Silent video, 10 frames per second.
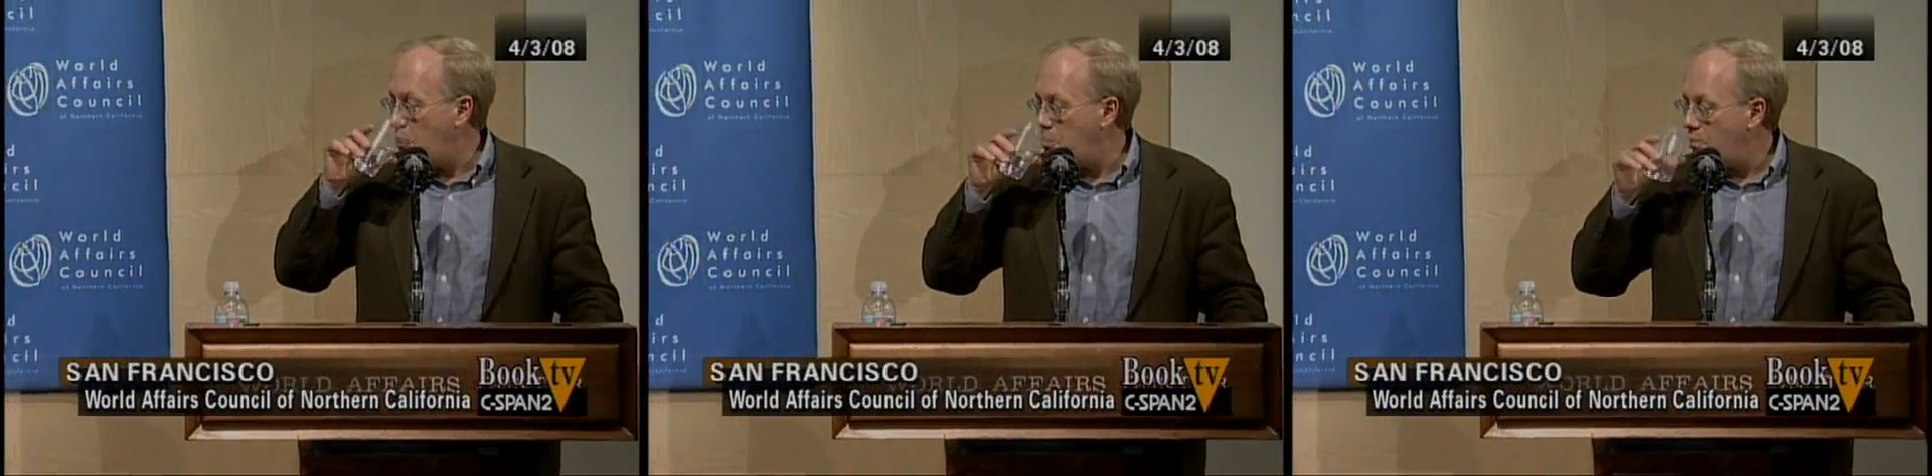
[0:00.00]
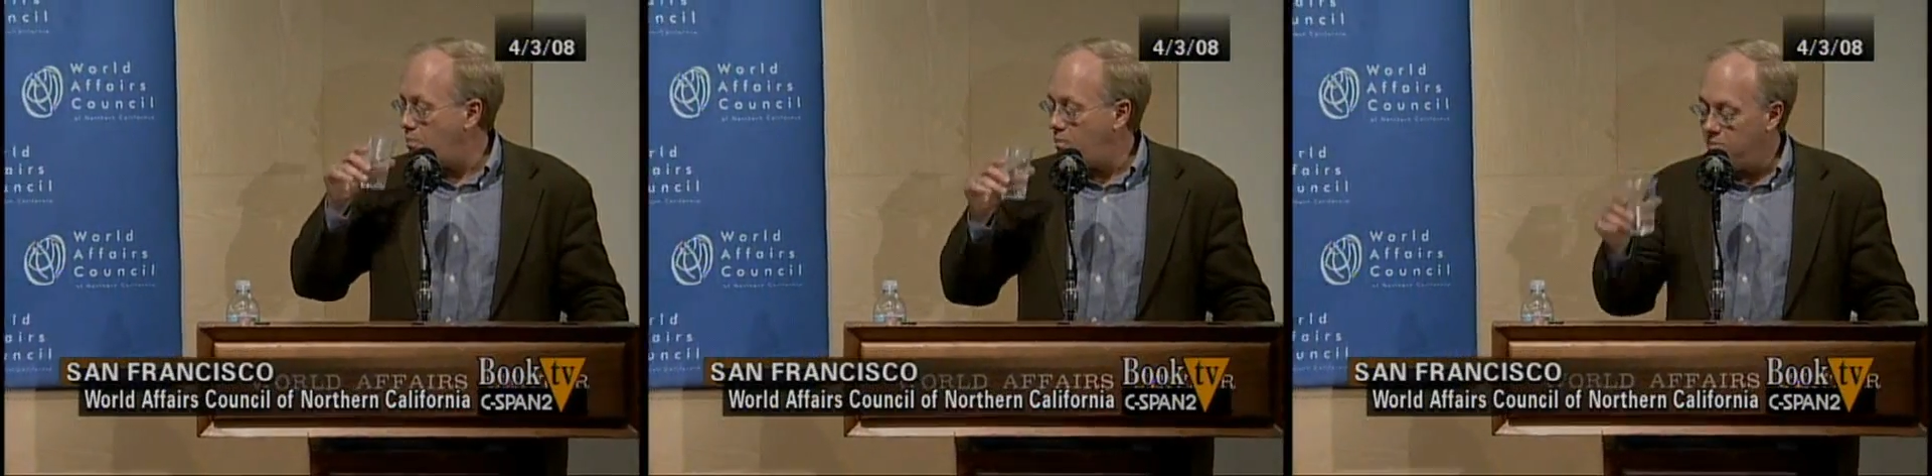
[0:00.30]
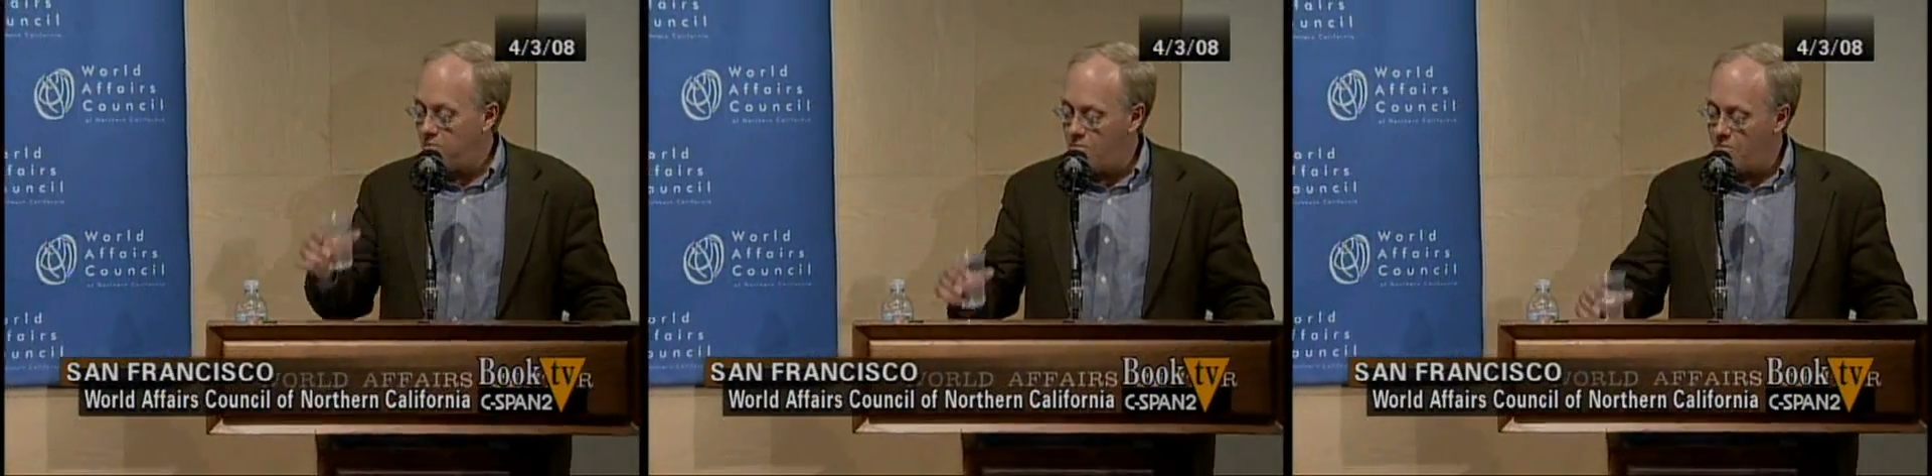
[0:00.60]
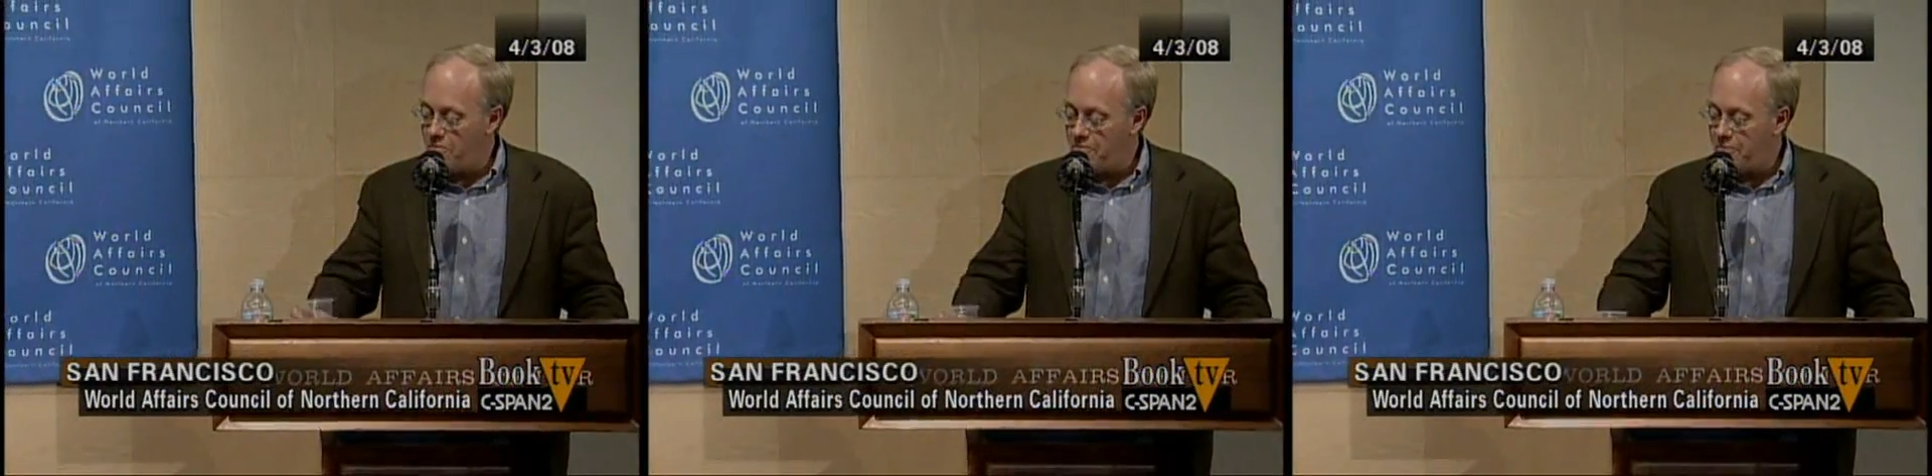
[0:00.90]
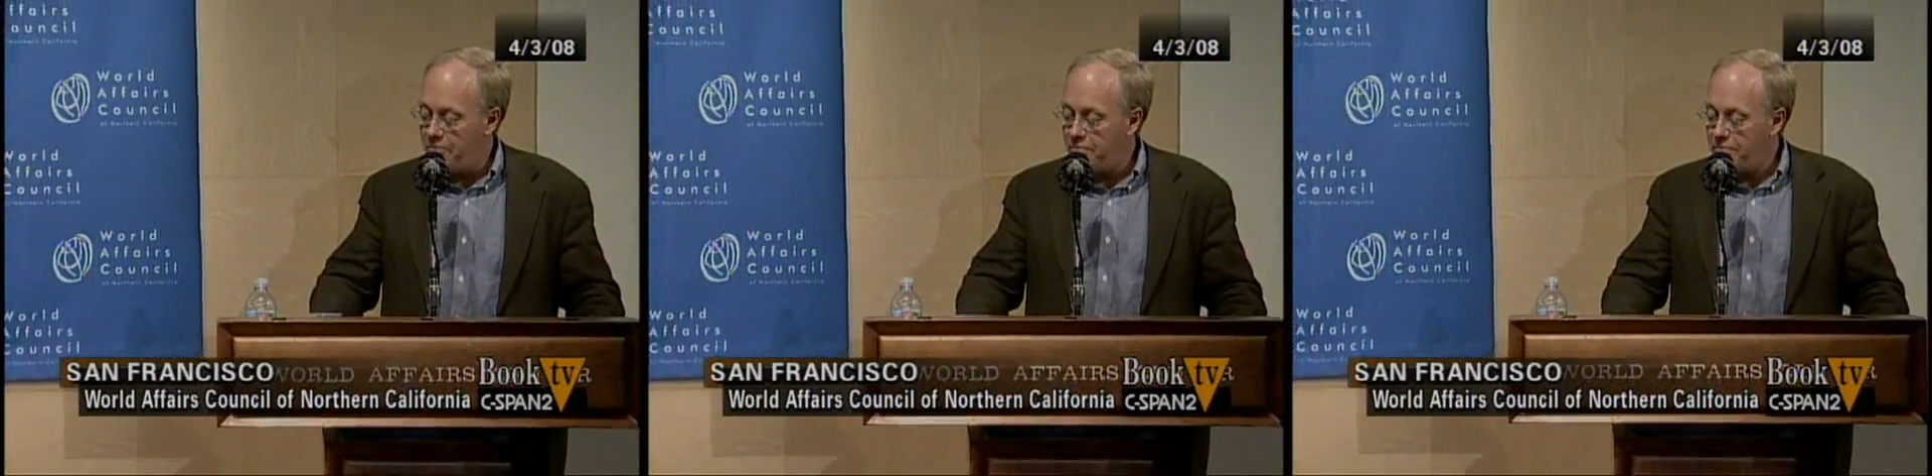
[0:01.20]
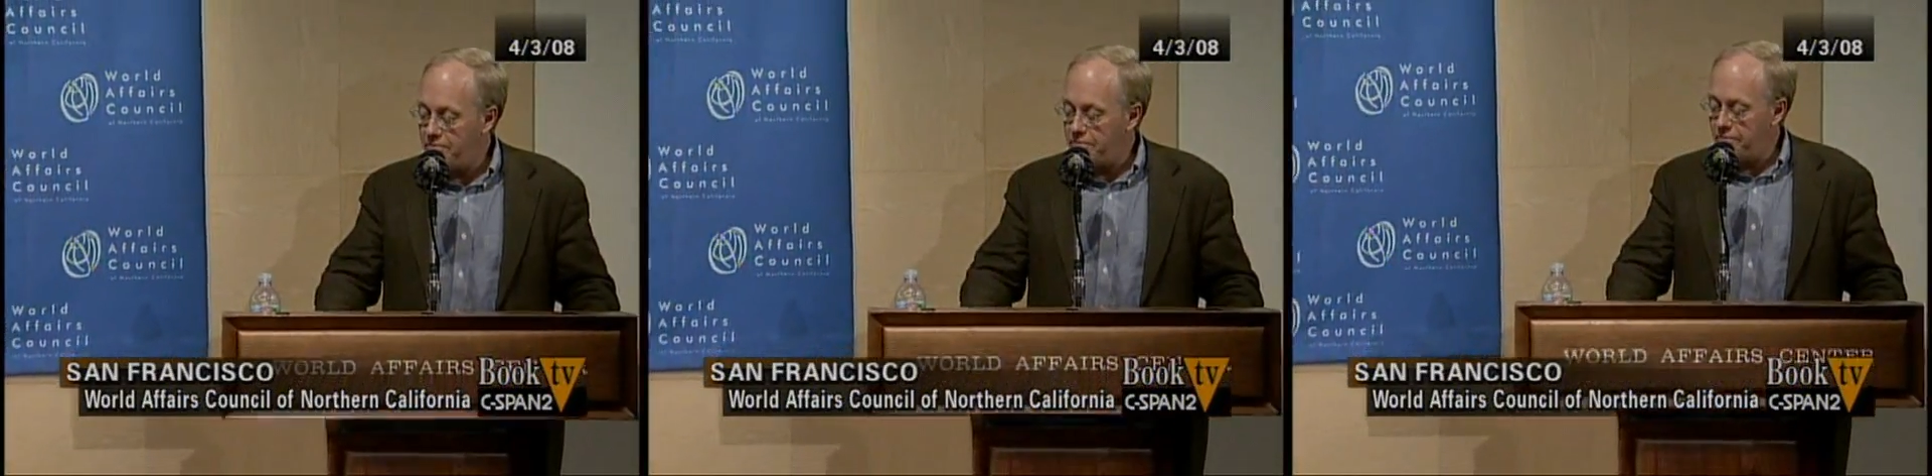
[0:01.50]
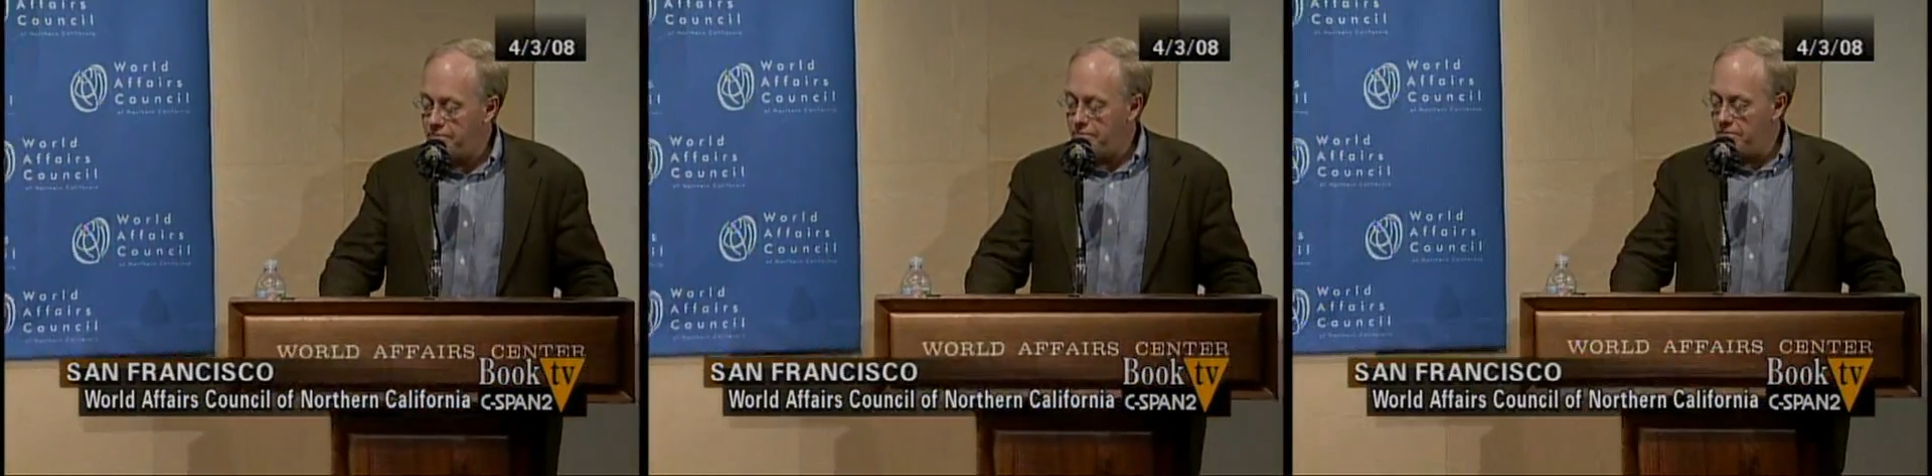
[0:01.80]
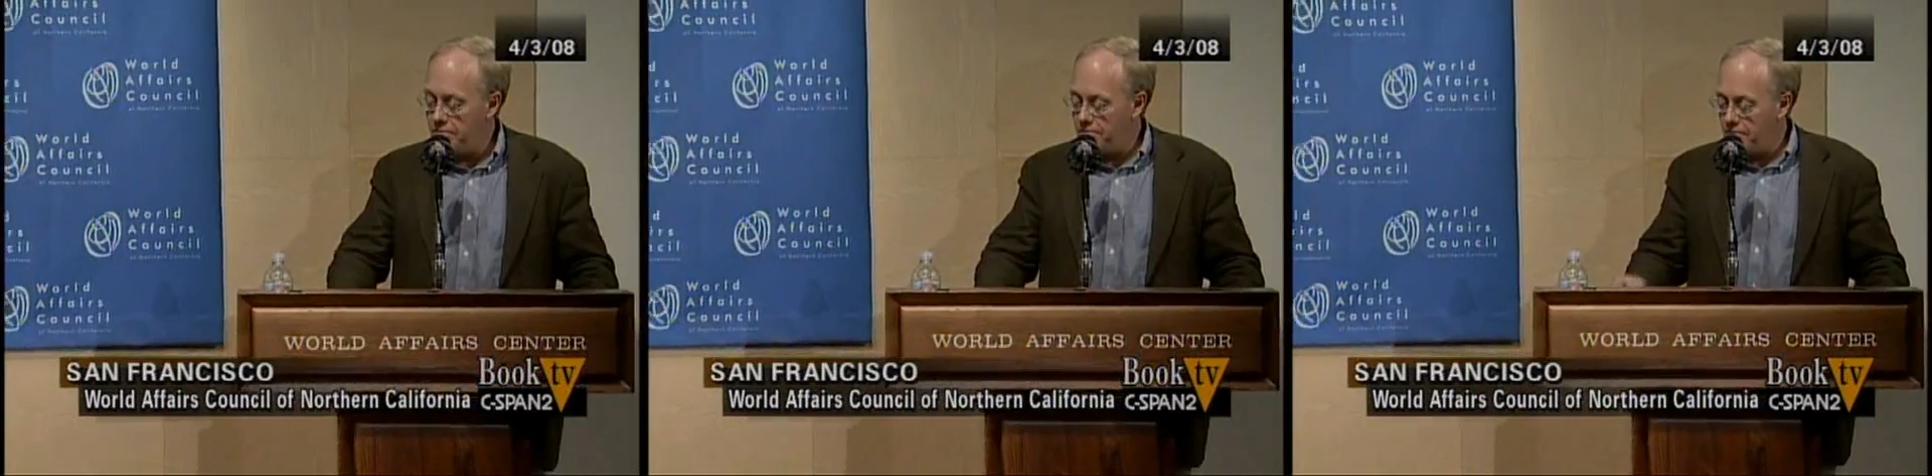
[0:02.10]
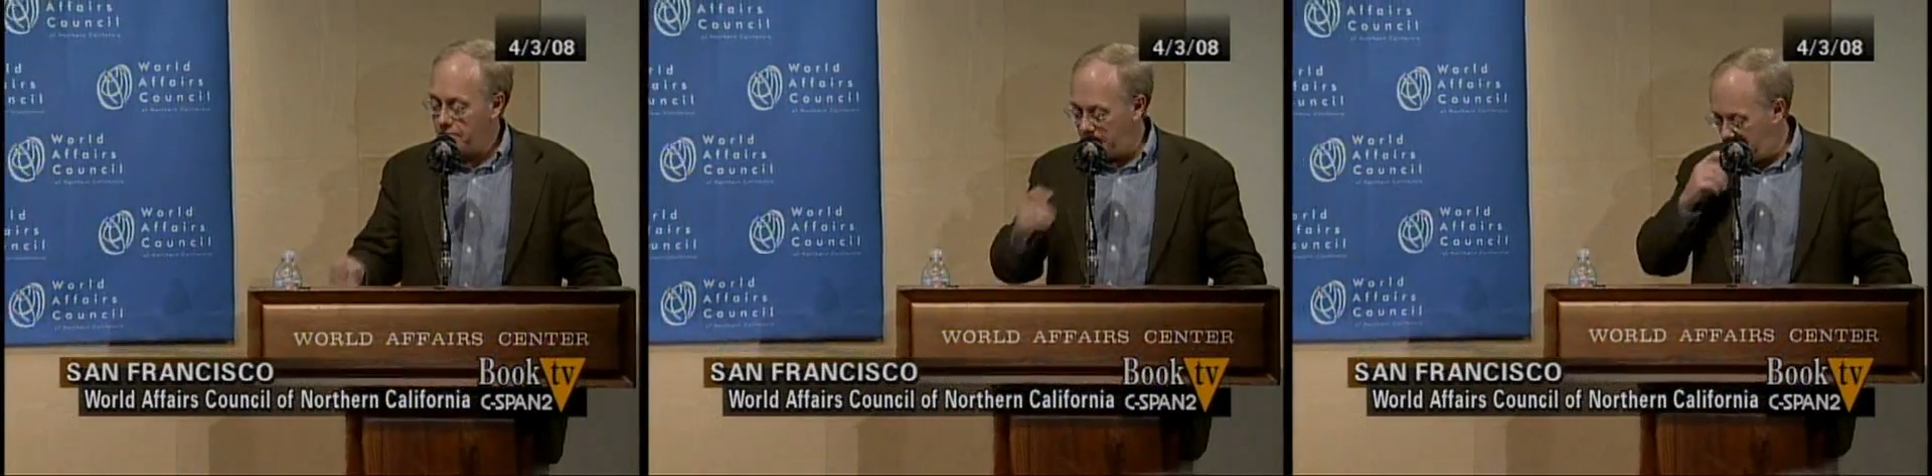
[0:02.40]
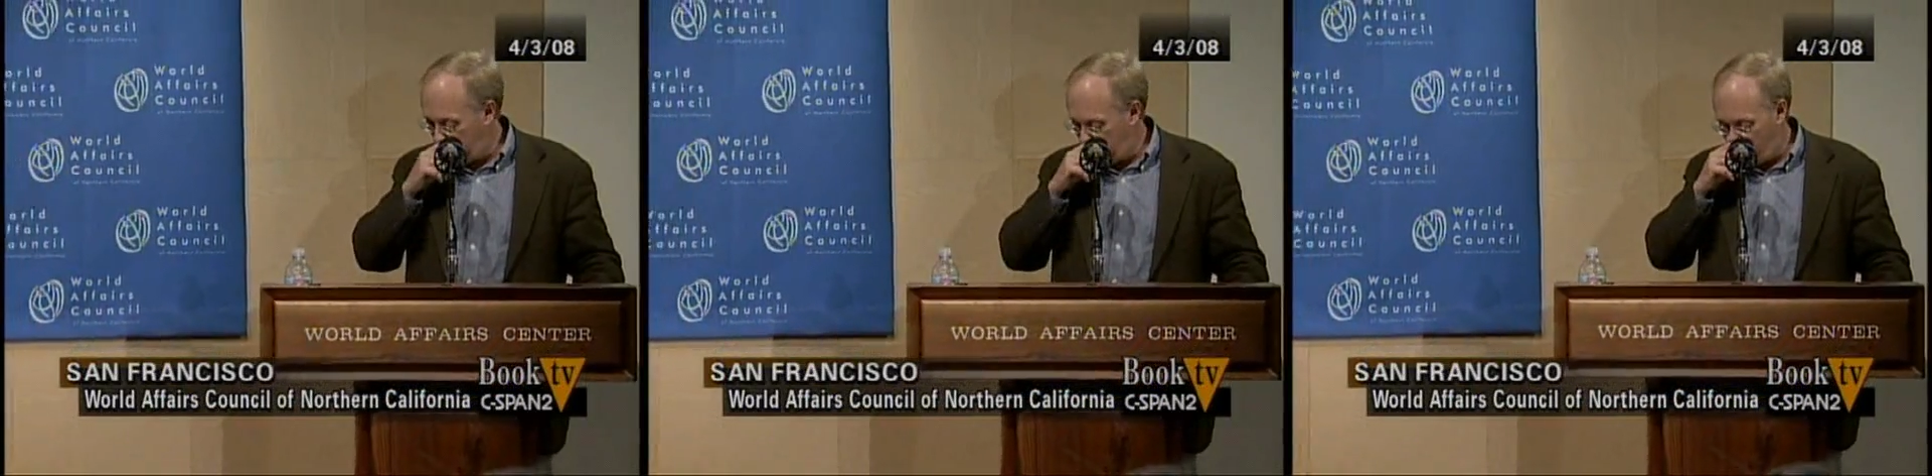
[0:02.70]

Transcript: Do you believe in a living God with whom one can